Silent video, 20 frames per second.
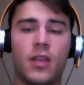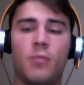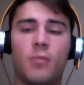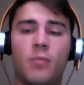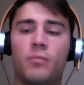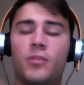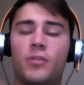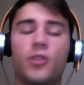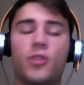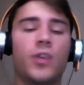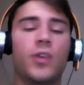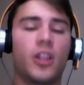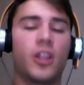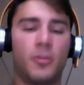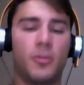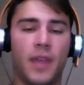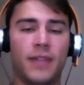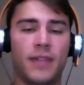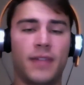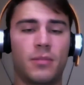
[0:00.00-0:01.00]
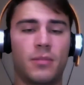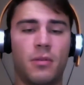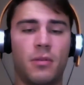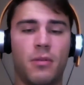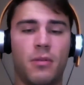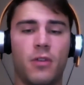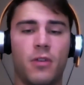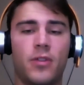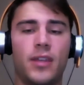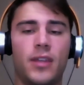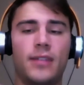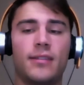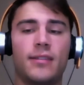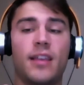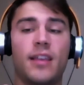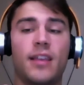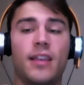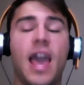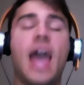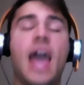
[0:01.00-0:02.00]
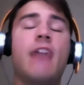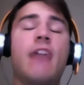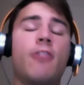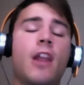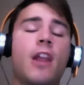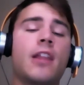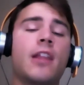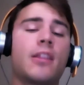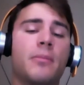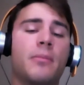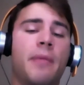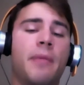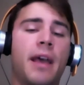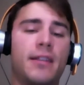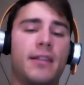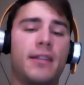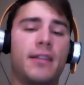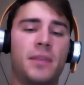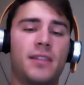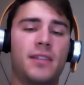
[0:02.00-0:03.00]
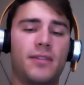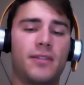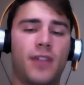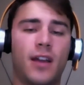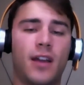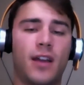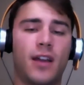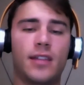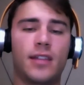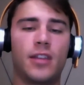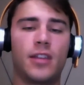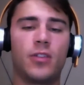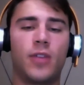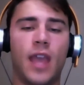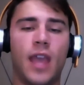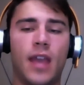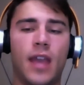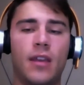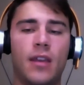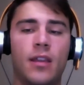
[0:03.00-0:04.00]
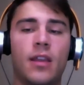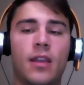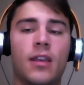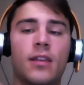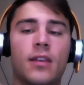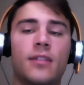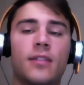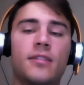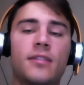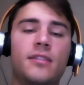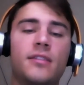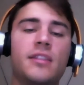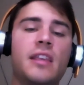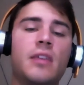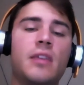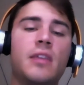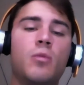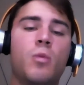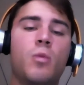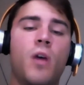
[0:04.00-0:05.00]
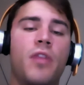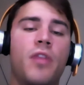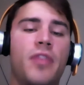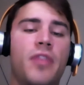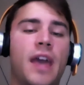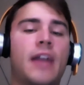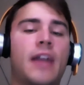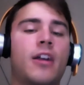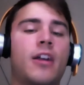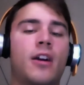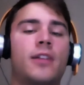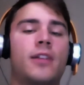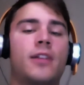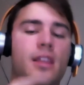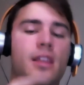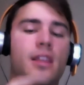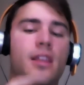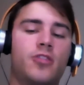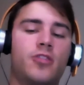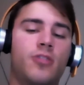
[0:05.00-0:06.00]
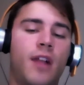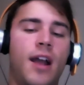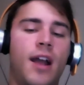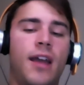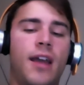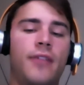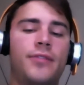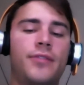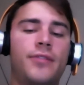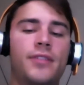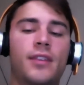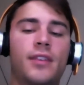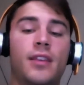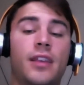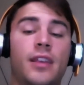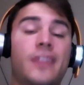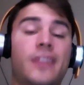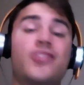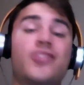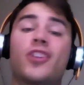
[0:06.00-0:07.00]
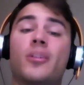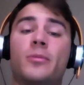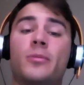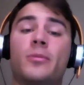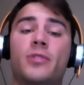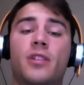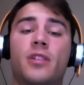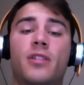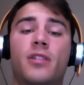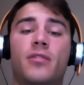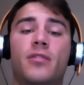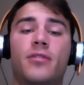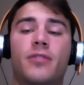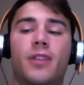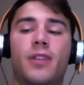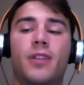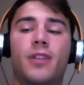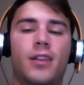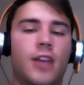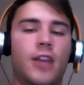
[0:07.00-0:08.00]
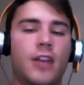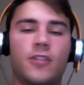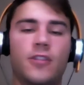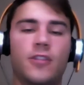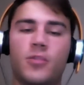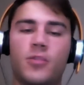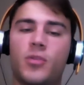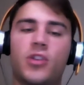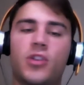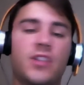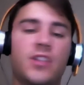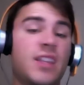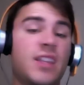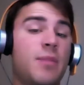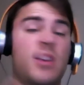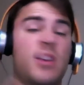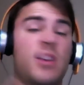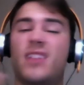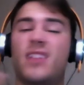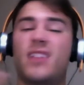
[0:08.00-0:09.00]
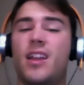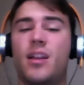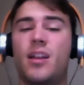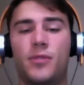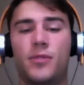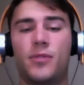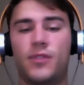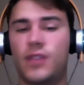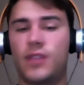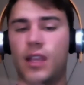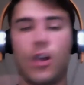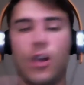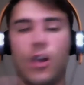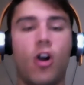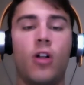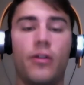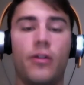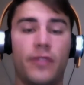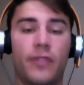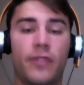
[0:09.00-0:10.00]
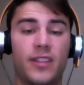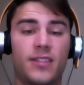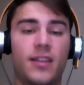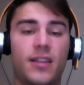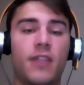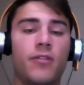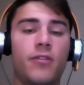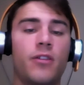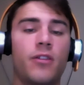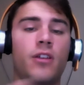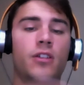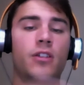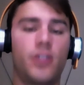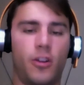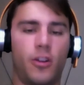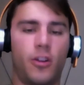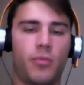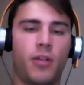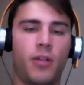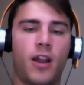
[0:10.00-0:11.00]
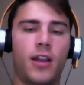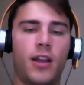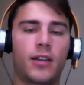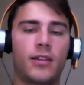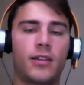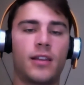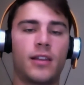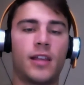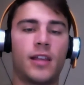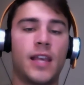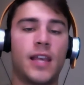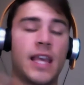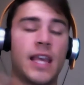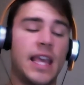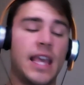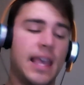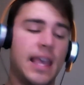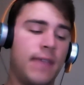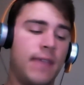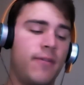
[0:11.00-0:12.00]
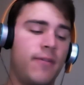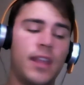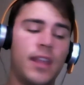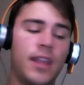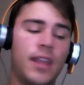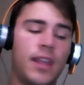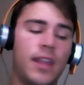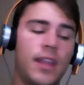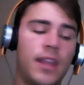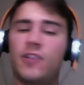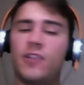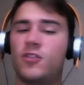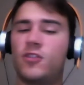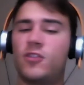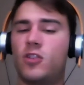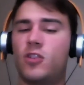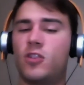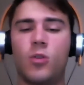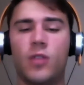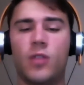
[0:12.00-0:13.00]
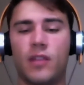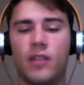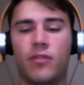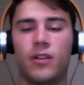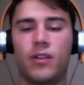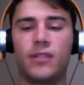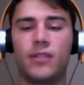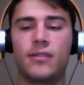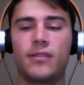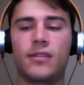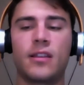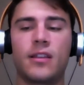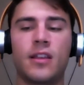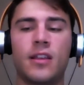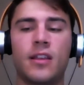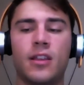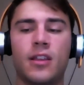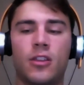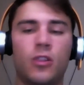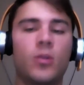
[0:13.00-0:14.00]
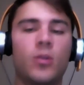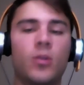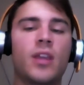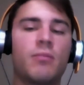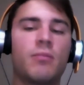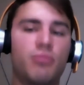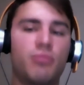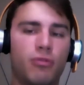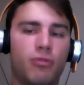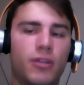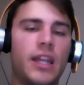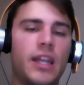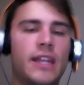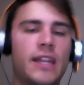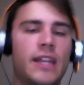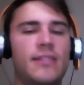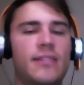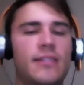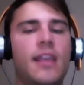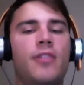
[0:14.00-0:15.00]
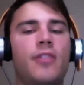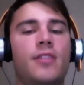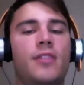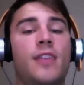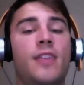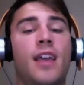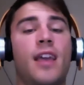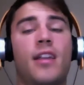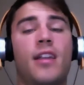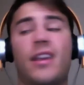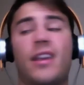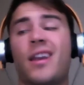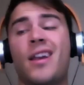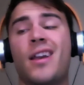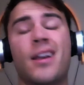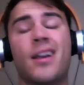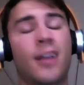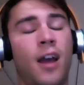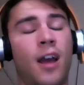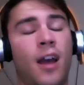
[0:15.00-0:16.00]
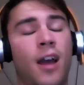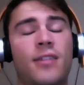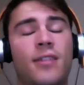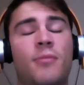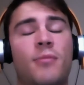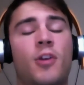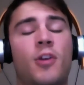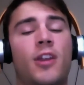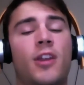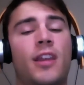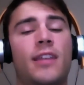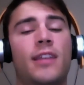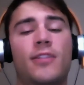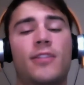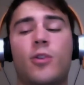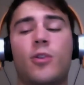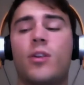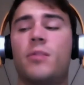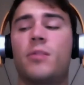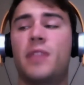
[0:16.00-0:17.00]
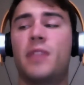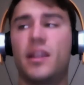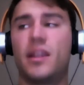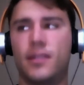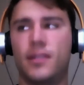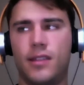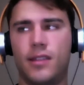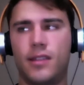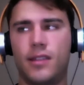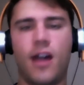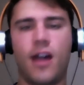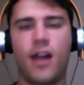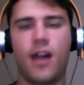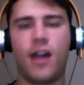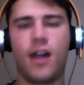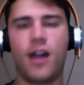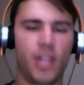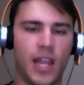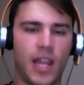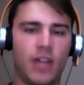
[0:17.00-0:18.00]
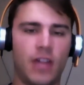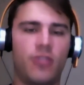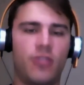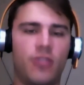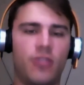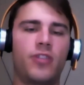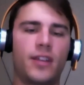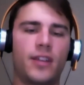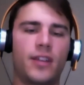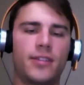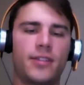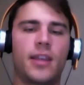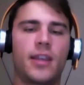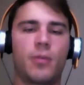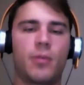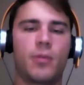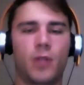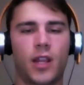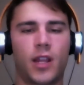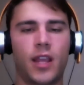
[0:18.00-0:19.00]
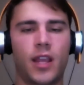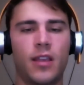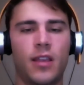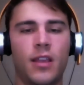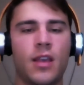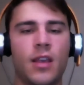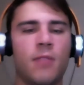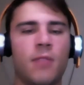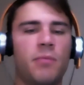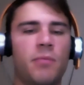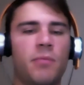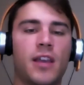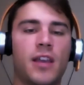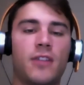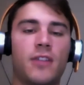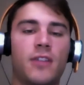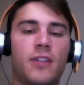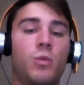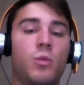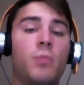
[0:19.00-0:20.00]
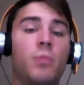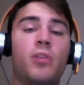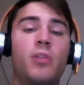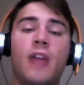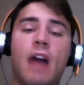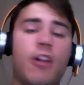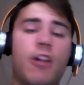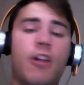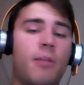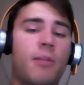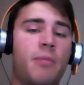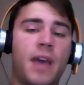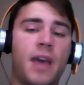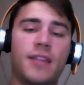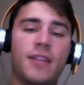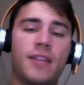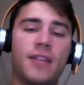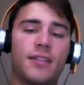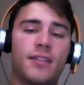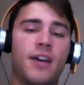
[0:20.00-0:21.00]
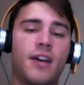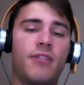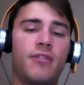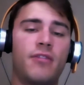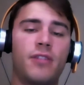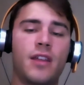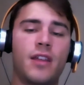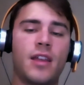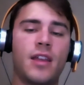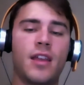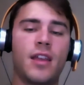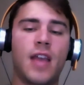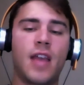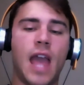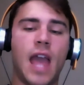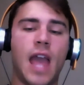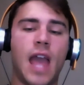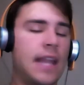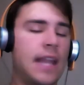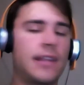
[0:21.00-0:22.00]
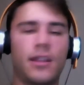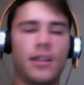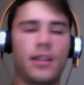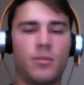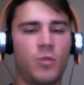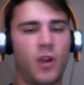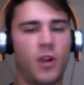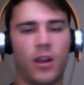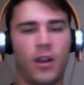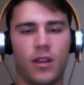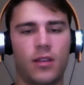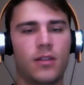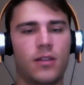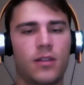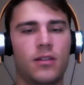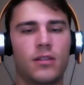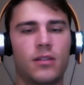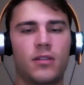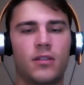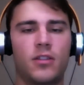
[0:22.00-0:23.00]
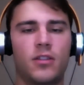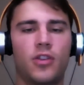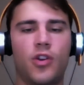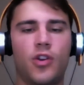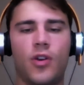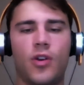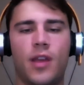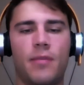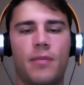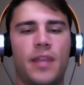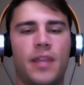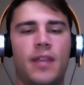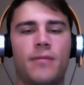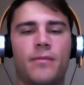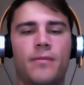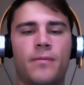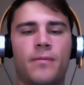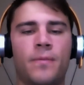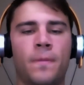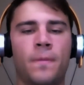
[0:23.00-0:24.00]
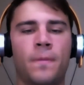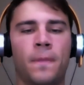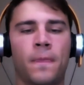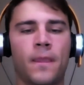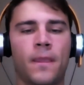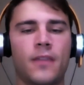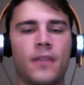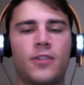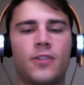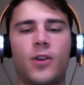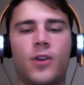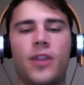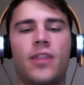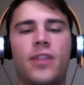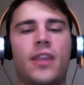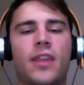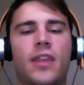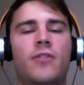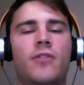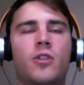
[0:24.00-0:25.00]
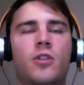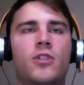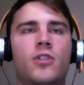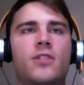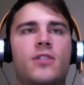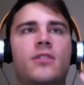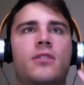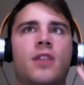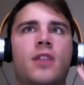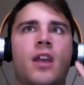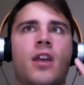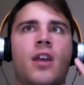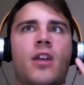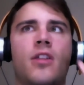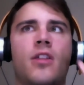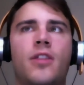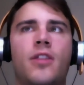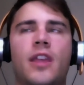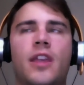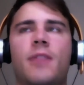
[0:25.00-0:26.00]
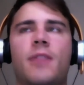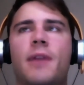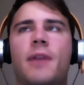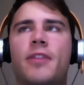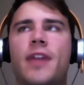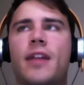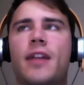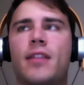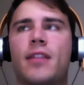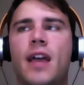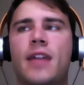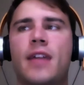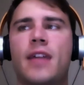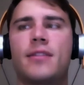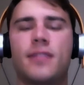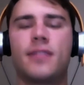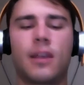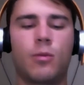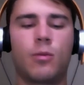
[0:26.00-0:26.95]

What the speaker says: doing your best to promote this and writing the best piece of content you can, see what that content drives in terms of customers, email signups, all of this stuff to your product. If it makes no difference, you can pretty safely say content marketing is going to be a tough channel for us to get working because we put out our best stuff and it didn't work. You know what I mean? And so I think if you just think about that lens, what's